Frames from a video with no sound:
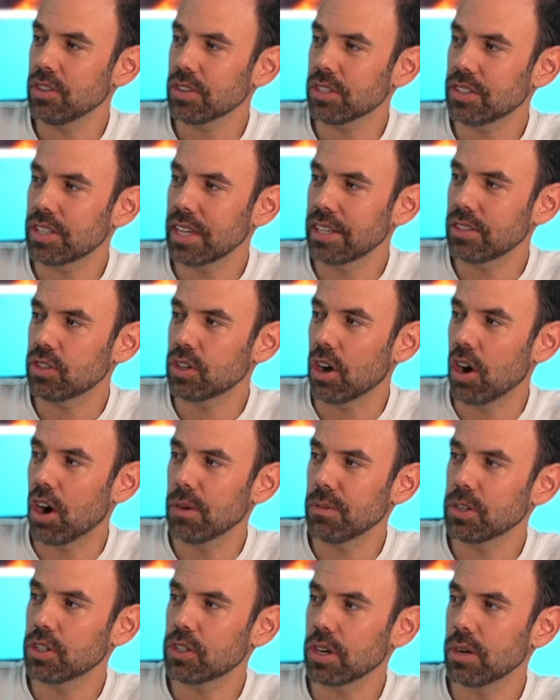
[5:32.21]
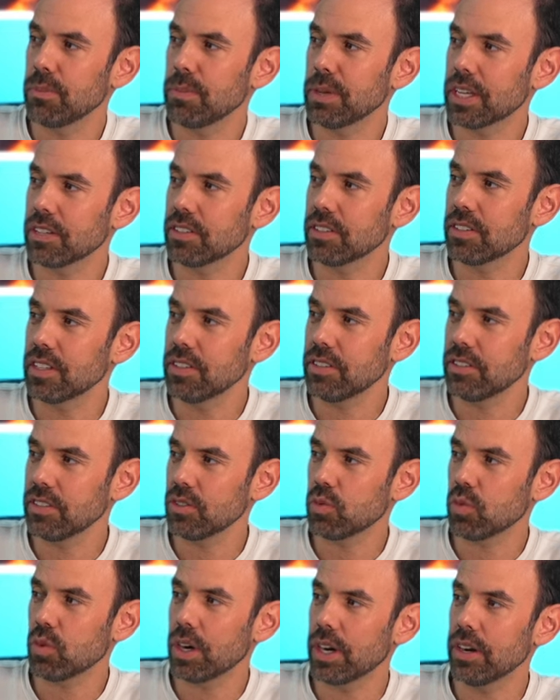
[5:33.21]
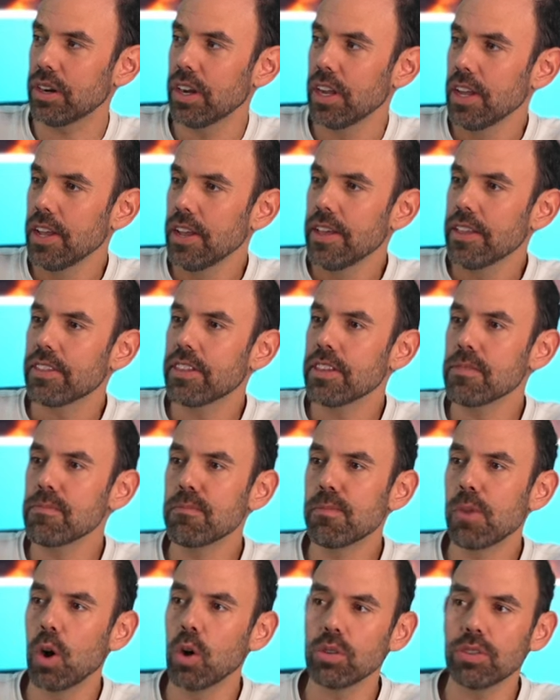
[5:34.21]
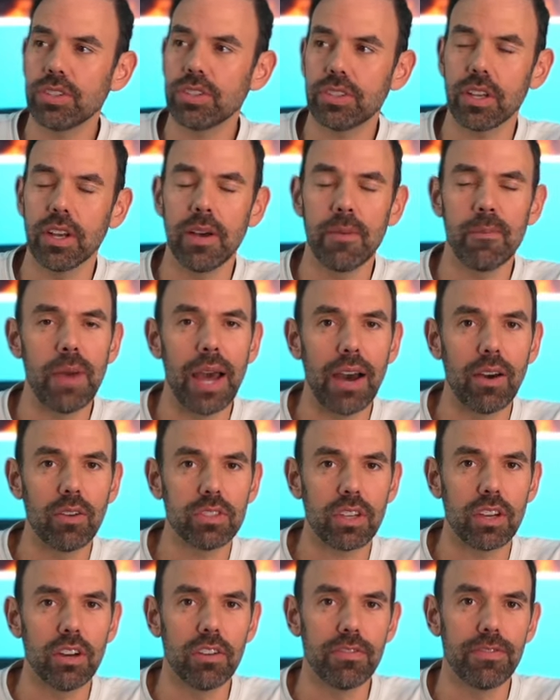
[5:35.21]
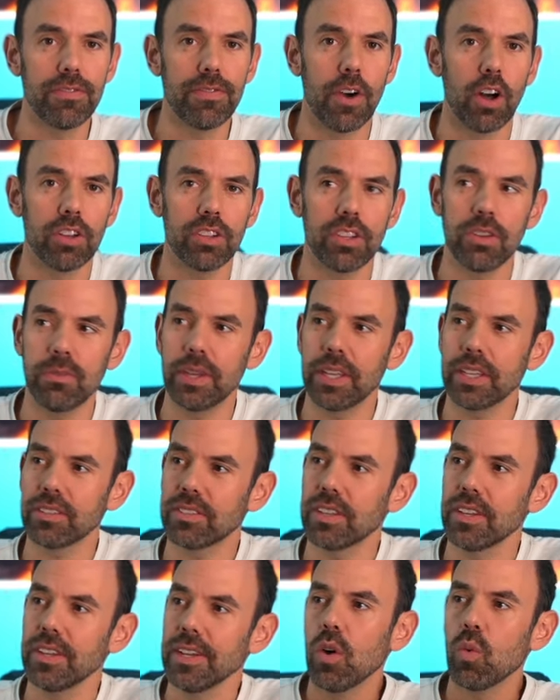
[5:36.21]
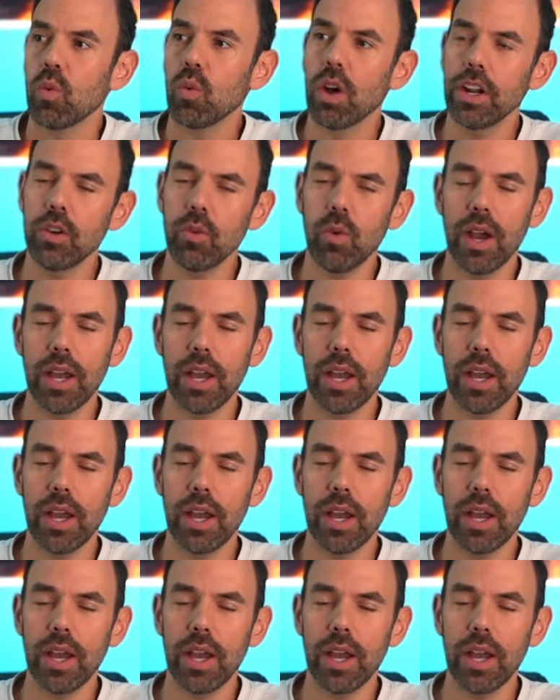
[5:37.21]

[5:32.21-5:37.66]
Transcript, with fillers: set to Arbitrum because this is where the most amount of volume is. What do I